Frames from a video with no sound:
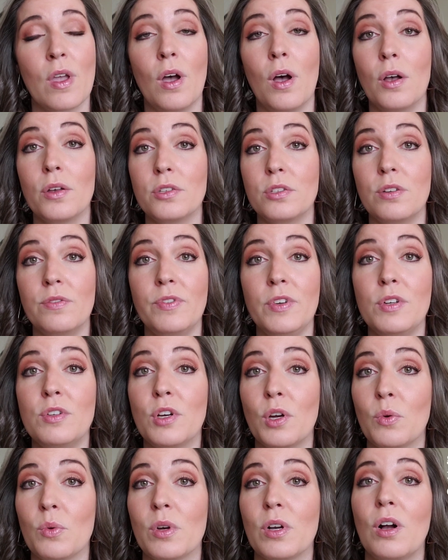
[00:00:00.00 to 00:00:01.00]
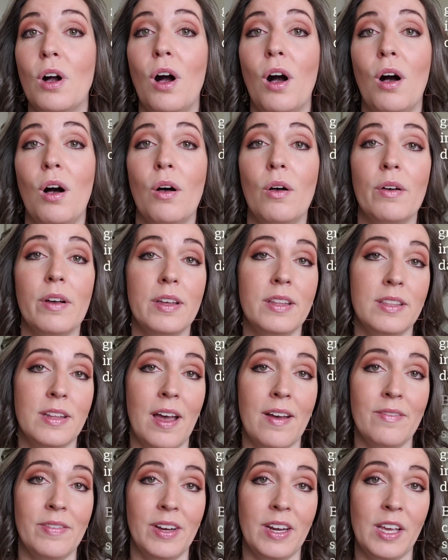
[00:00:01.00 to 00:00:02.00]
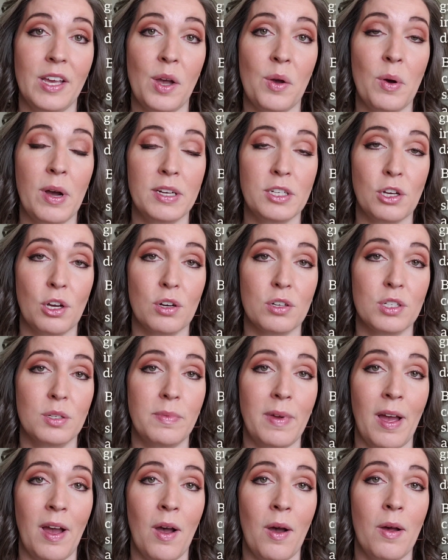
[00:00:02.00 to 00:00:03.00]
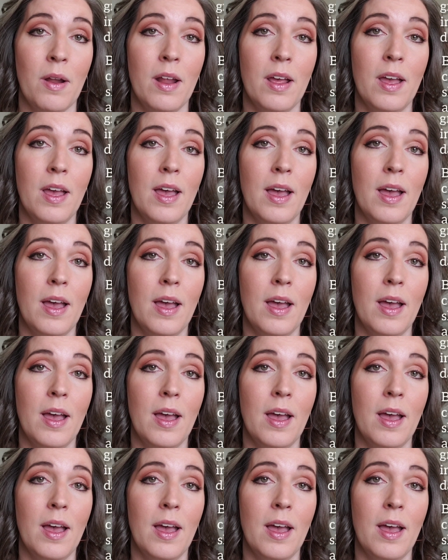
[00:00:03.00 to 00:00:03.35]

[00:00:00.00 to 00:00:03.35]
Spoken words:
Also, if you don't recall, in that video I talked about